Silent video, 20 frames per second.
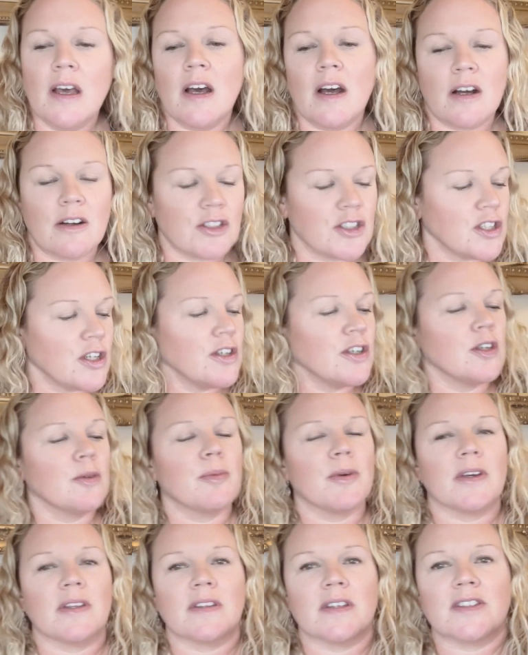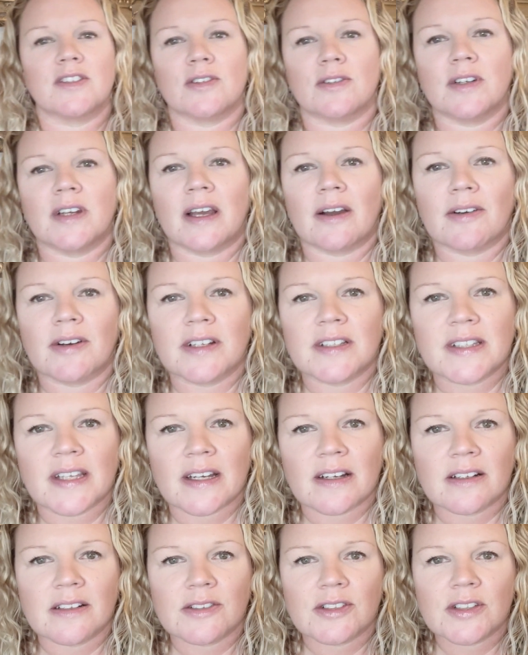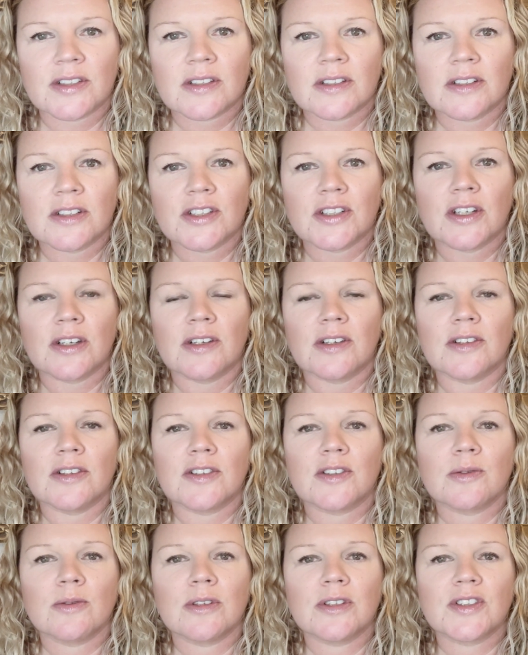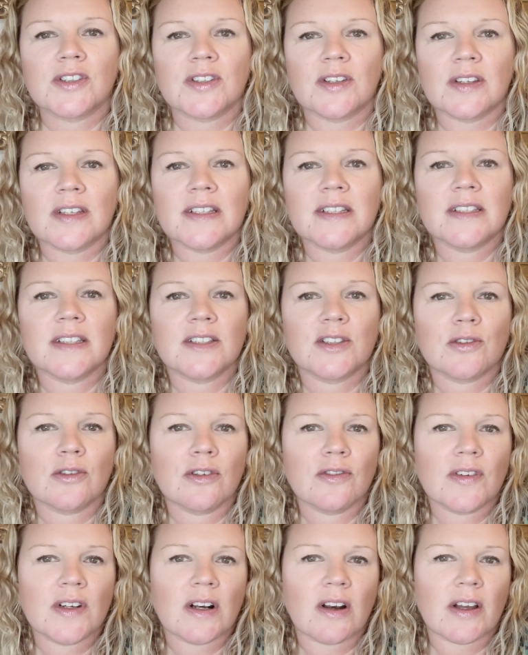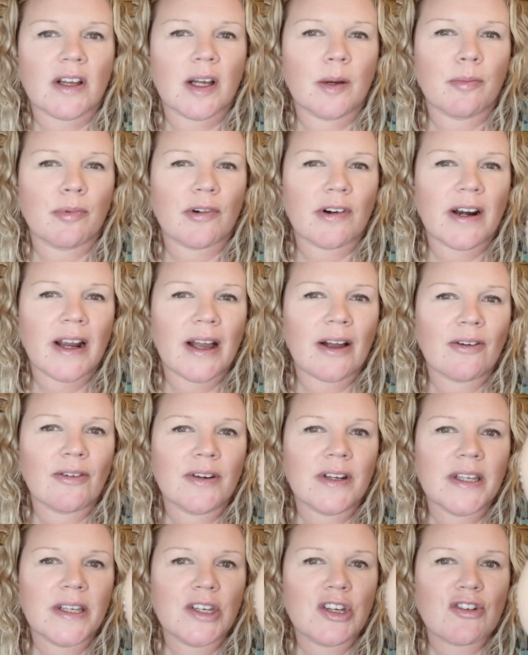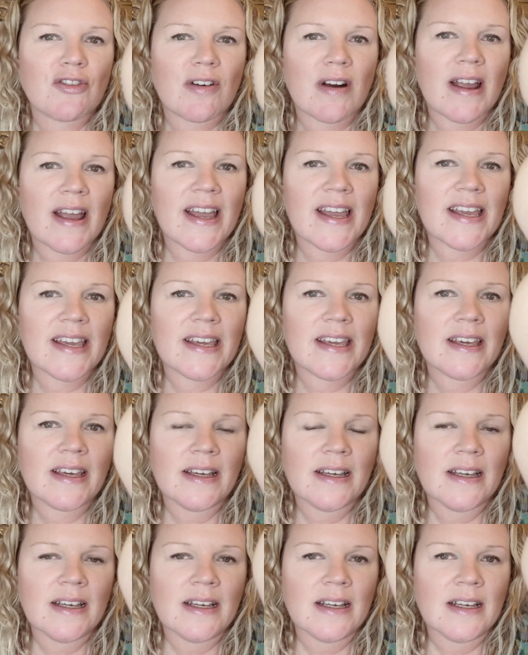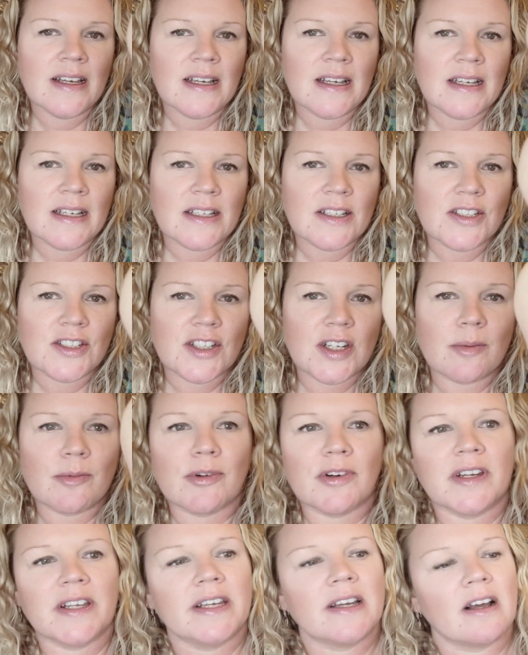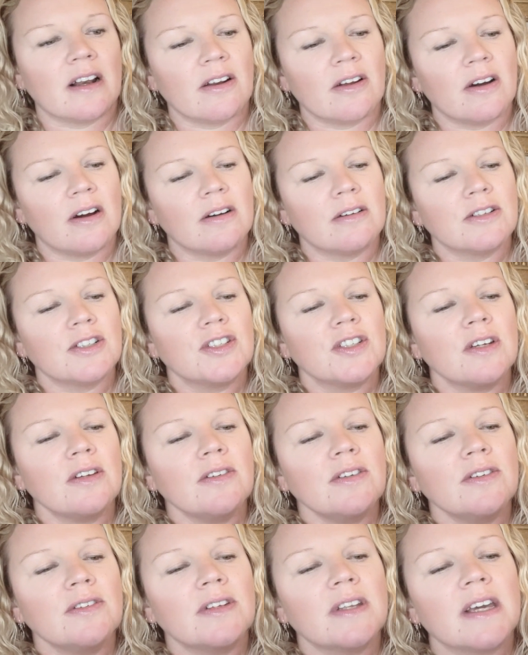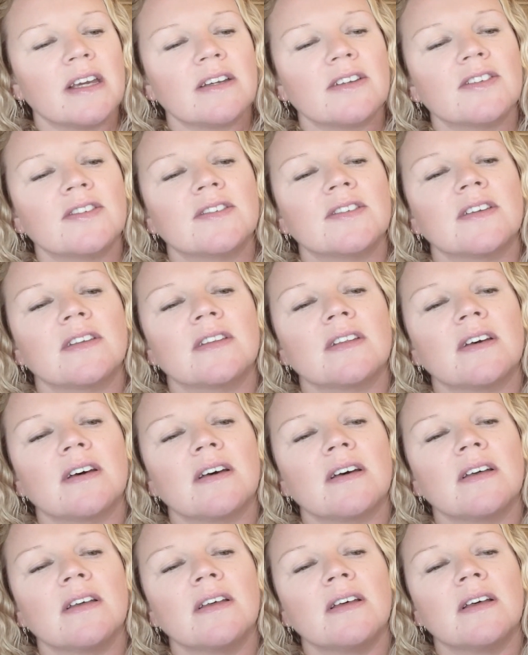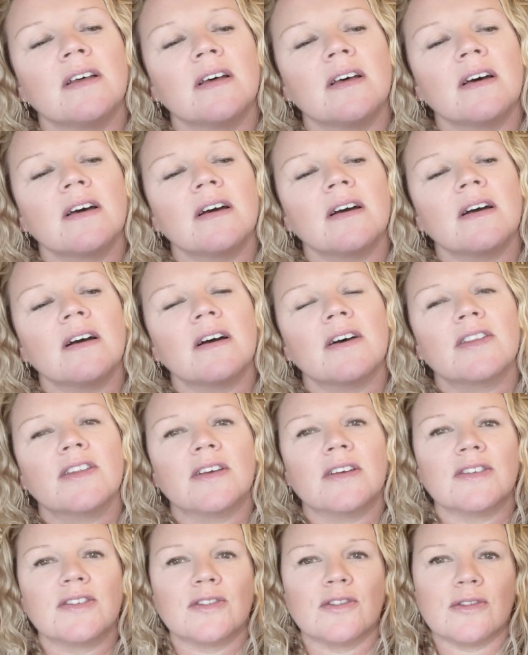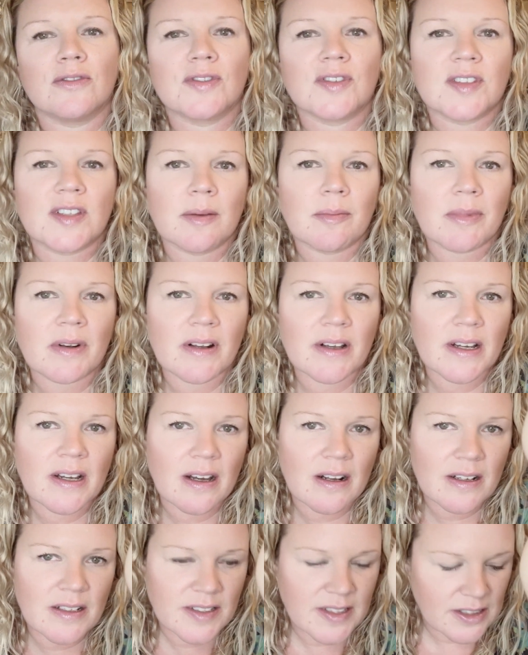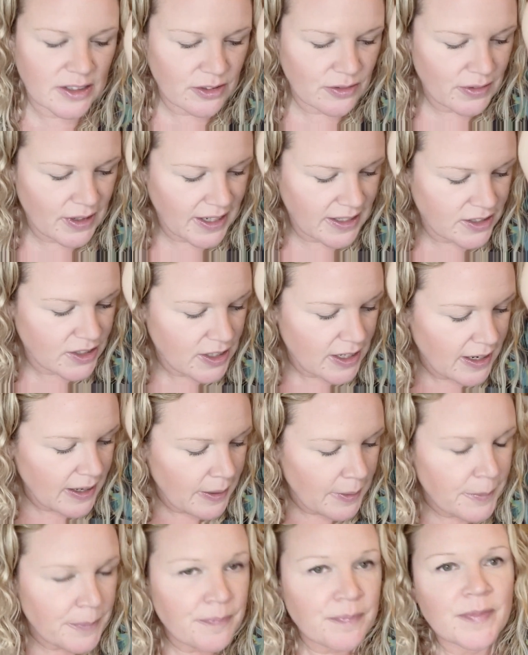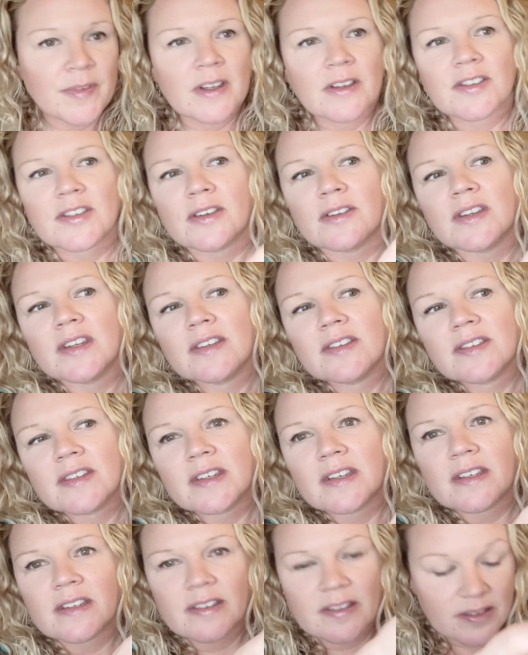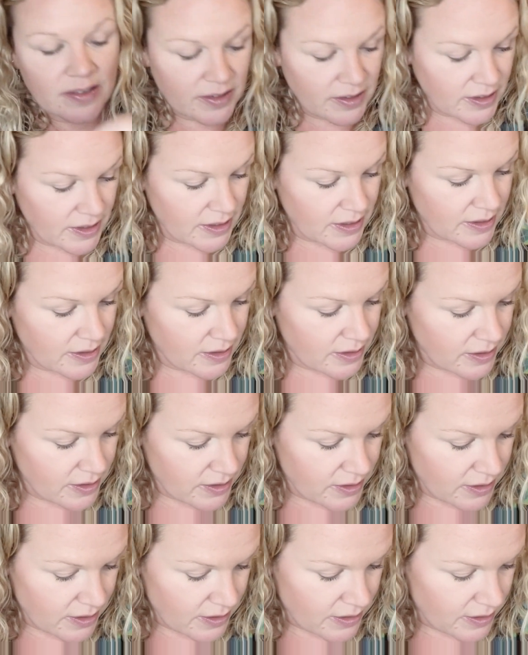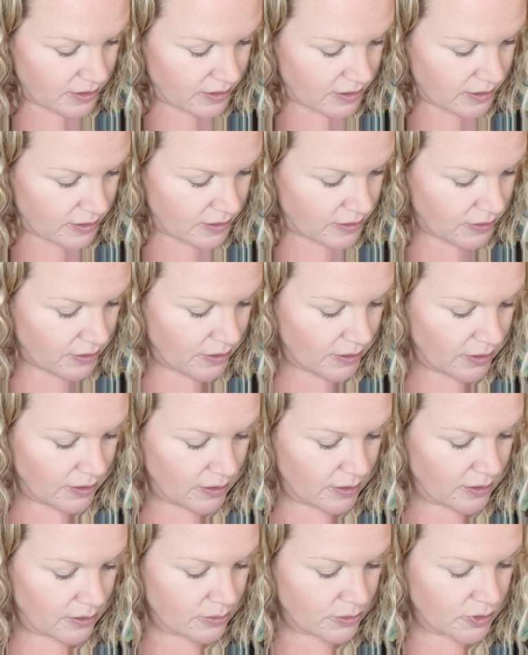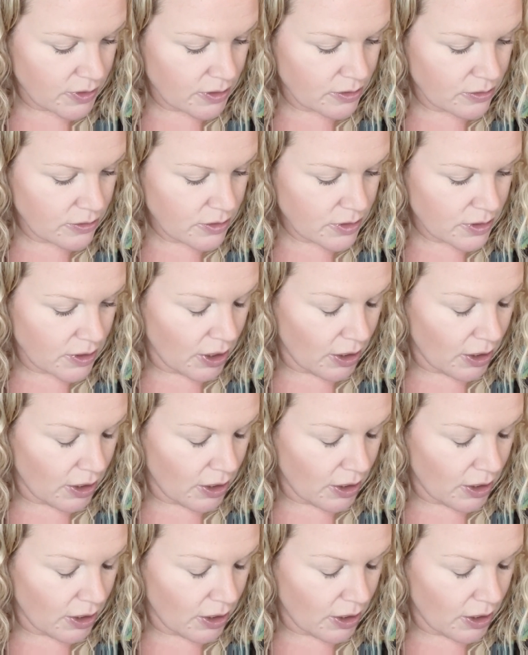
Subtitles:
I'll show you putting this on now in a second. I'm just going to show you the swatch. So this is sort of like a browny grey shimmery colour. I'll show you next to the other sort of similar colours in the range. So this is the what's it called?